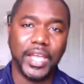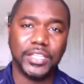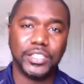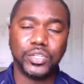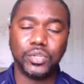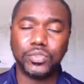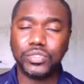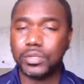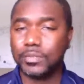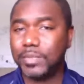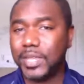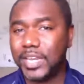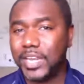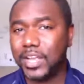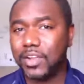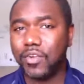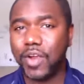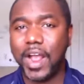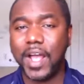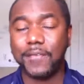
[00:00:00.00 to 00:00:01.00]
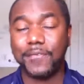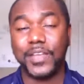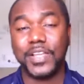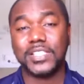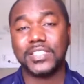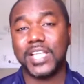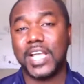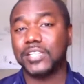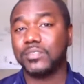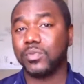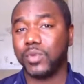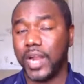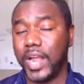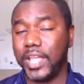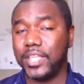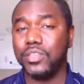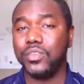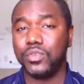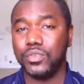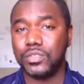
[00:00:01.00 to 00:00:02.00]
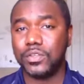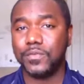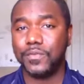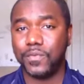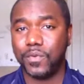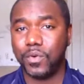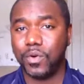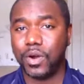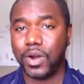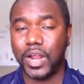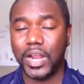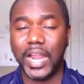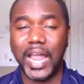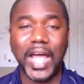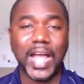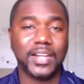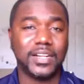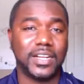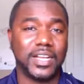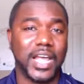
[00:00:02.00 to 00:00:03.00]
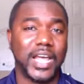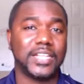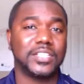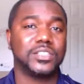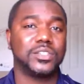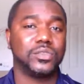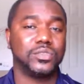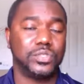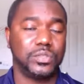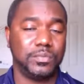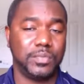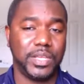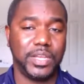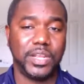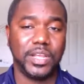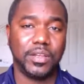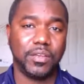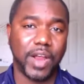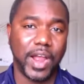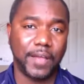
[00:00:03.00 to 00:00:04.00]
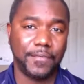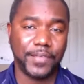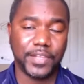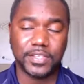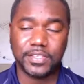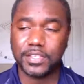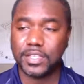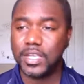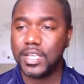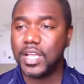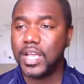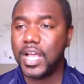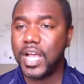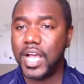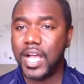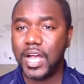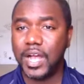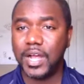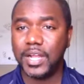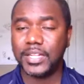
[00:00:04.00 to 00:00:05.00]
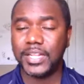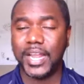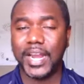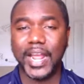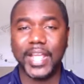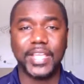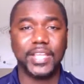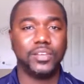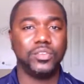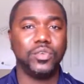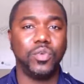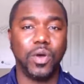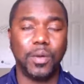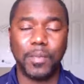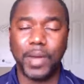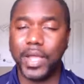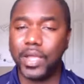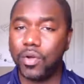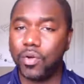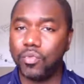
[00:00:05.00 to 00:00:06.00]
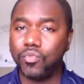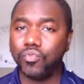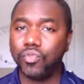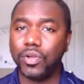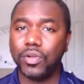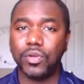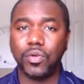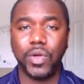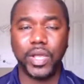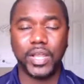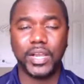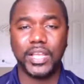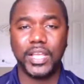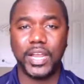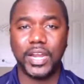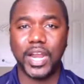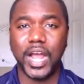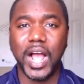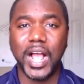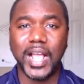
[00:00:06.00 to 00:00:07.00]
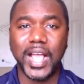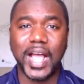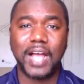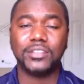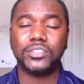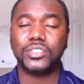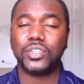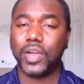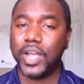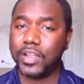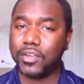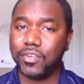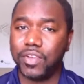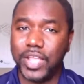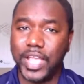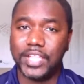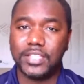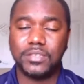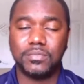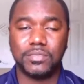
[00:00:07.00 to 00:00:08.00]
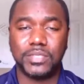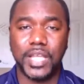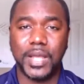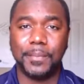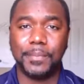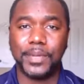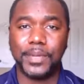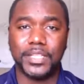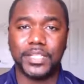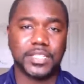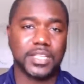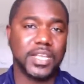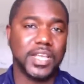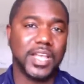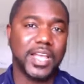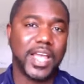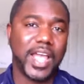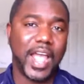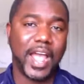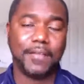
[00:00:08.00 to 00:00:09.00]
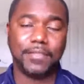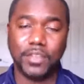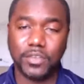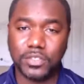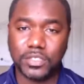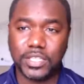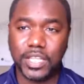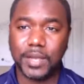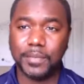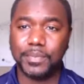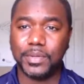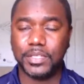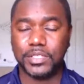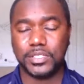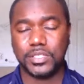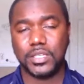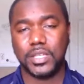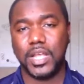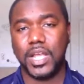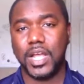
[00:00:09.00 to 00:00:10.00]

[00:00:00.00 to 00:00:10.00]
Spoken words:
social media graphics. That's what I use it for a lot of social media graphics that I can do on my own real quickly and knock out. So I create some templates, have those templates